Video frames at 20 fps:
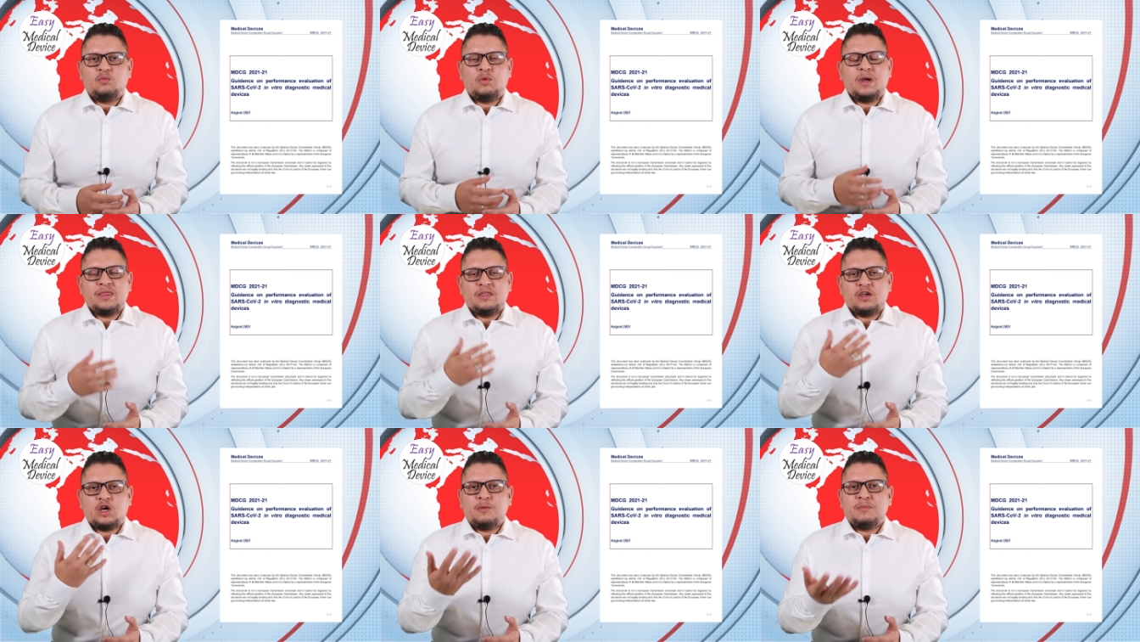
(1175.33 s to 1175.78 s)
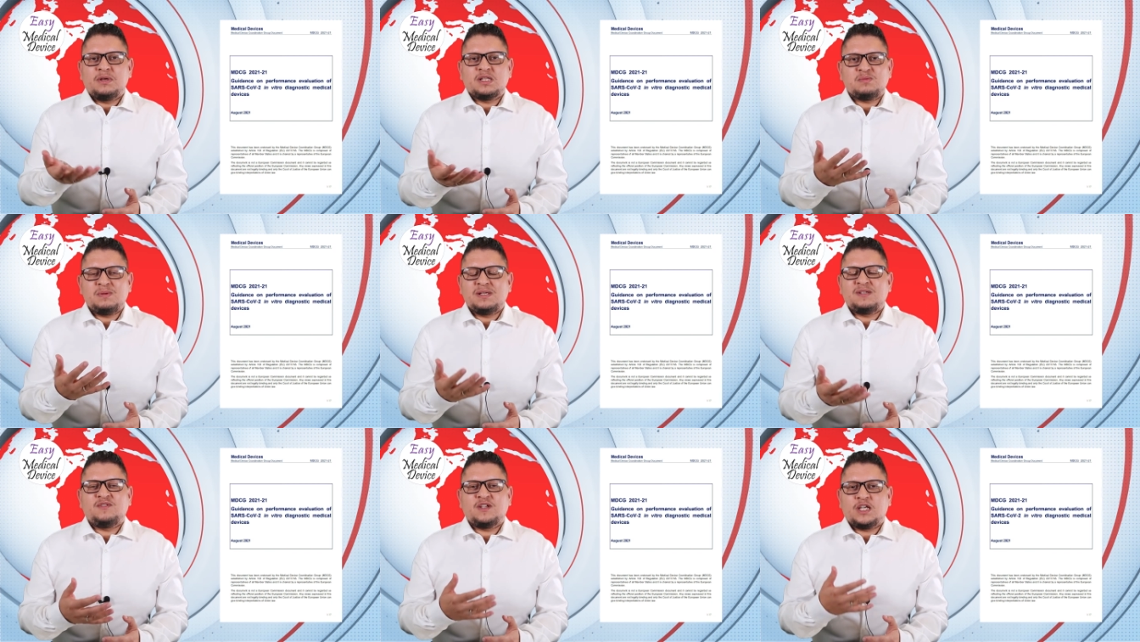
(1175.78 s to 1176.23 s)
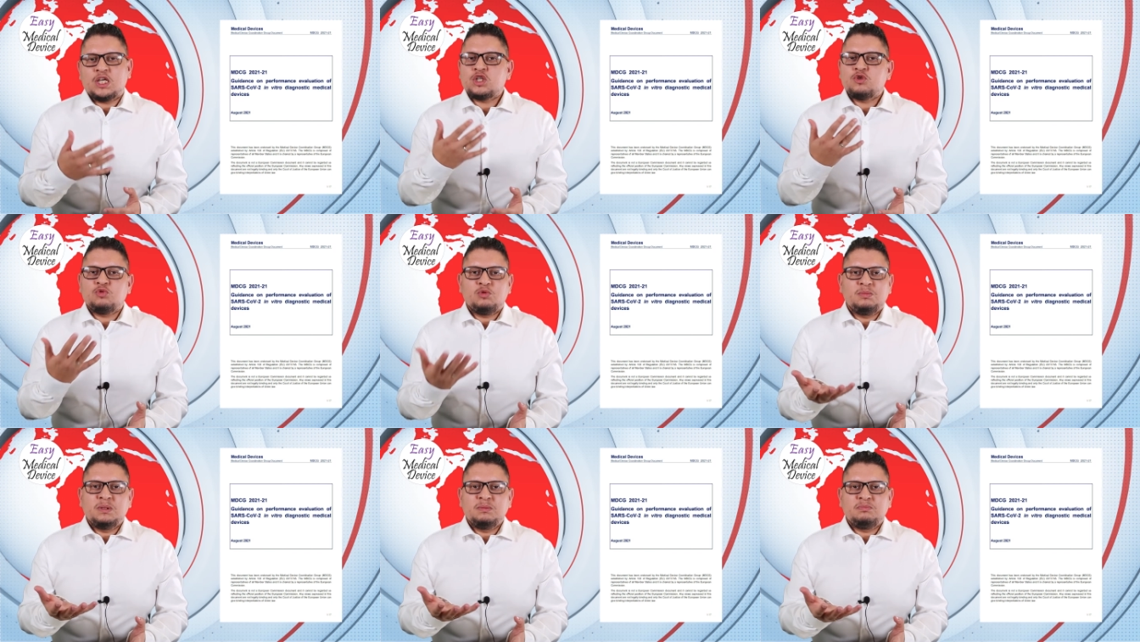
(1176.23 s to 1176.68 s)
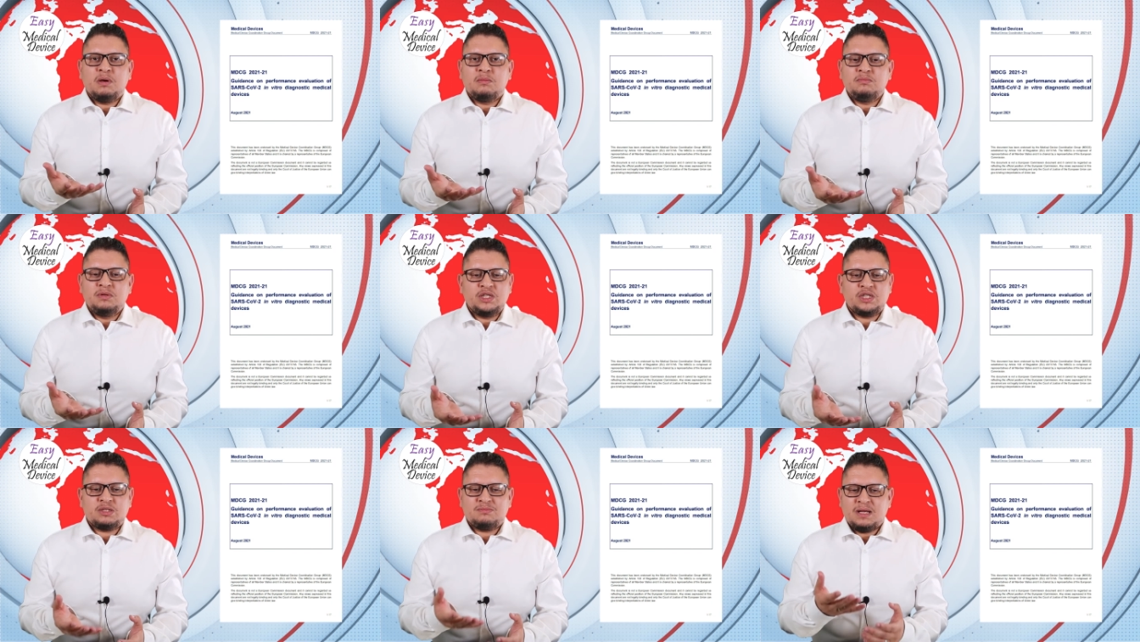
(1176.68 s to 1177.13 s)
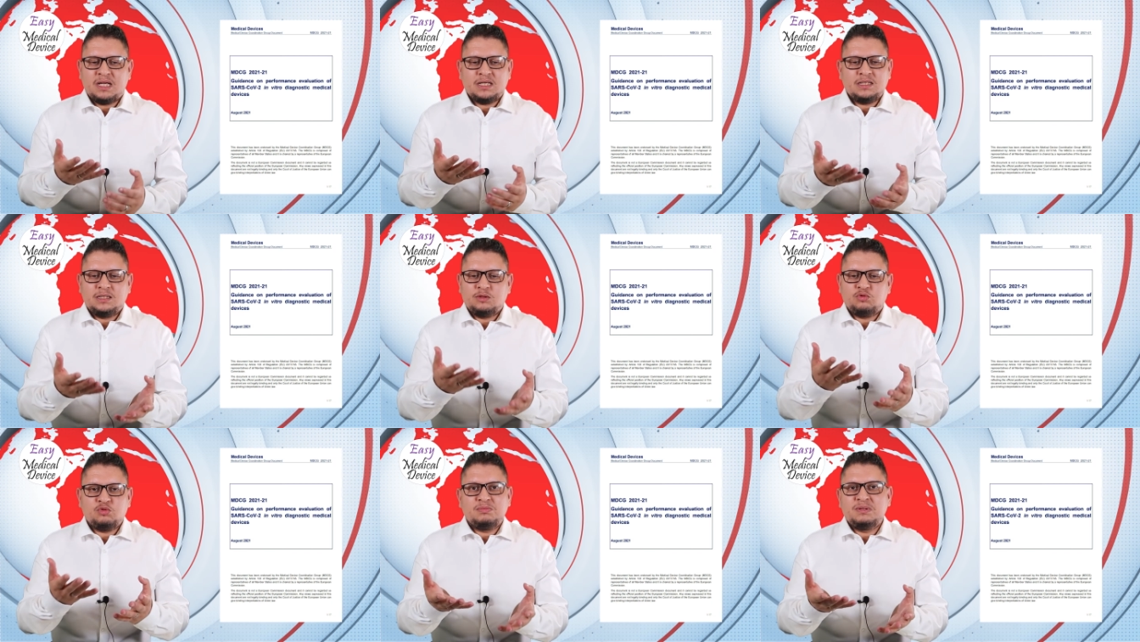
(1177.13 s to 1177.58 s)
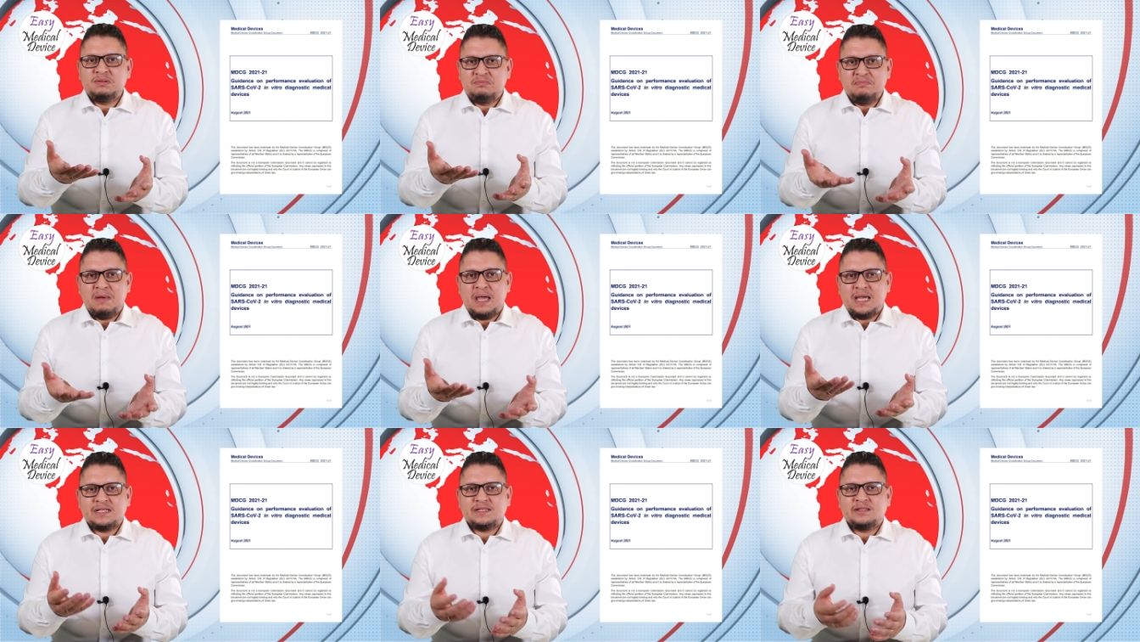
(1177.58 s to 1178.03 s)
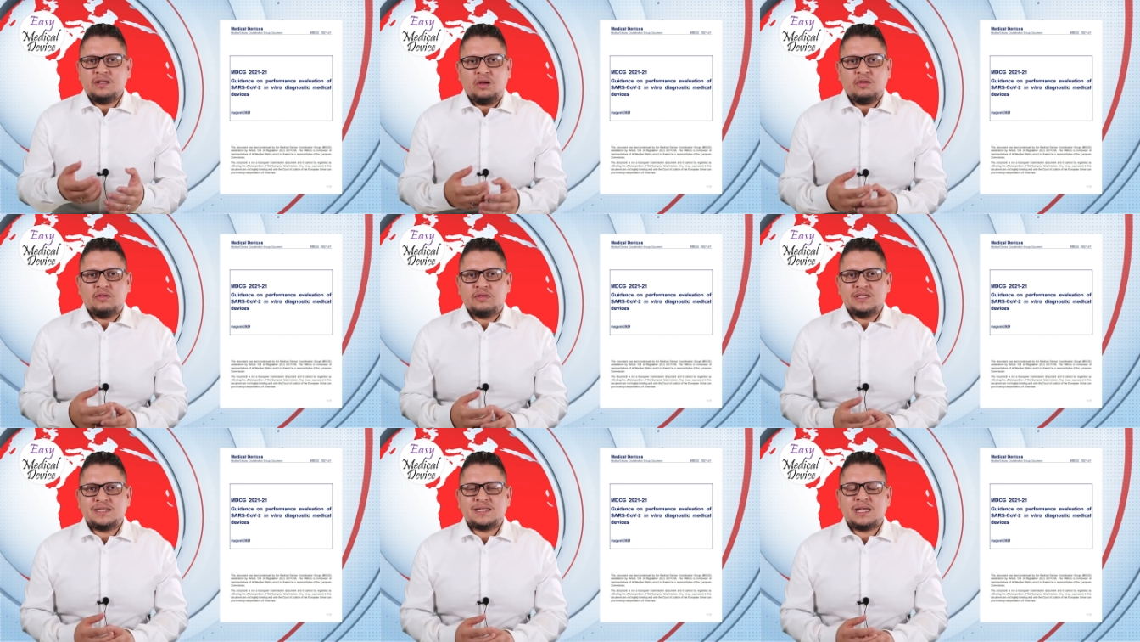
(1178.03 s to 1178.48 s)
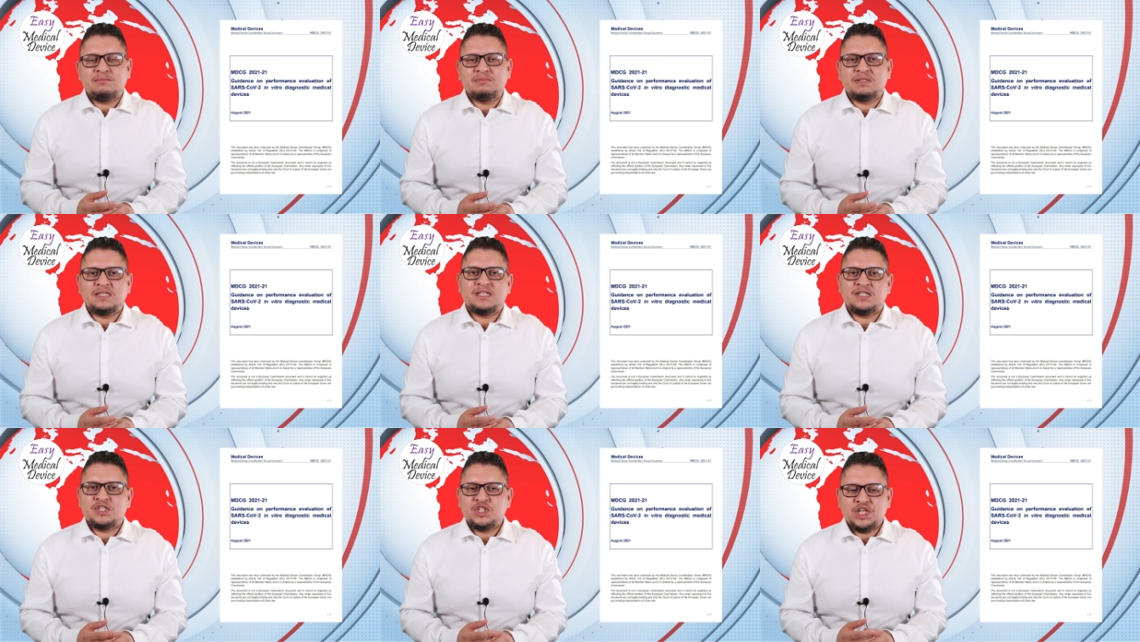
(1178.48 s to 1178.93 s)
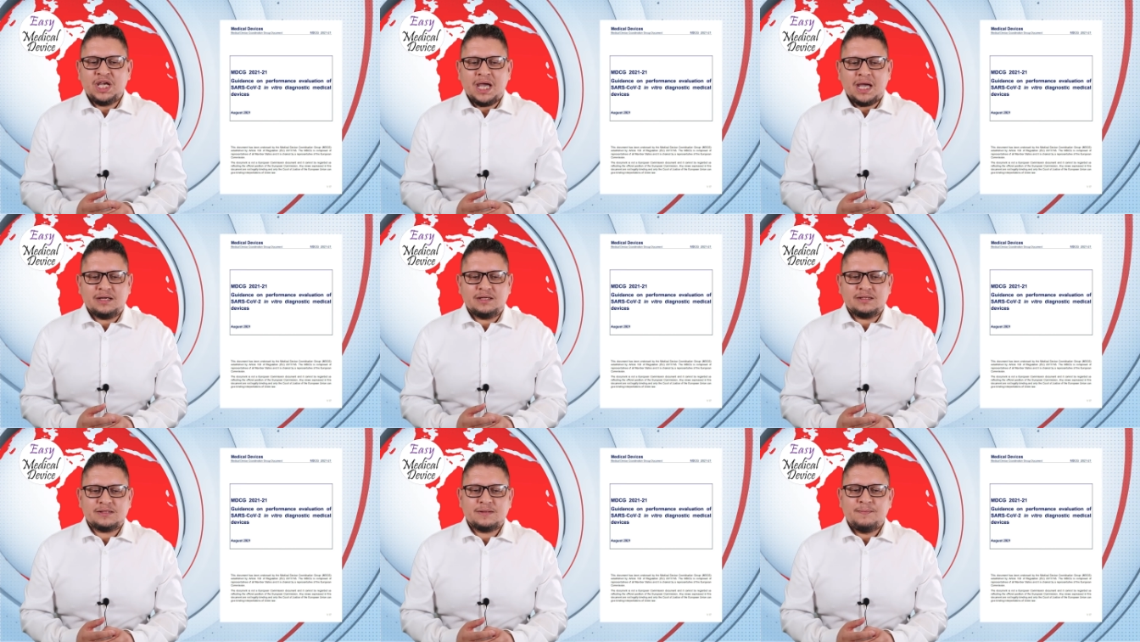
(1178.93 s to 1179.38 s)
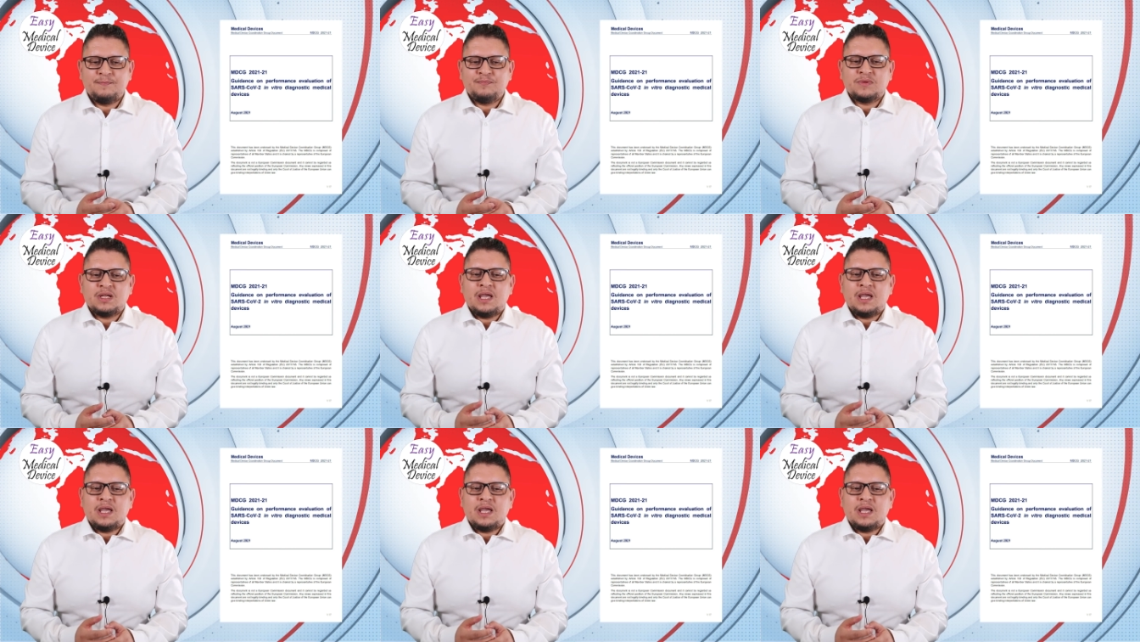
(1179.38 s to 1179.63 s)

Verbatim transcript: when the common specification will be published, mainly to be based on this MDCG guidance.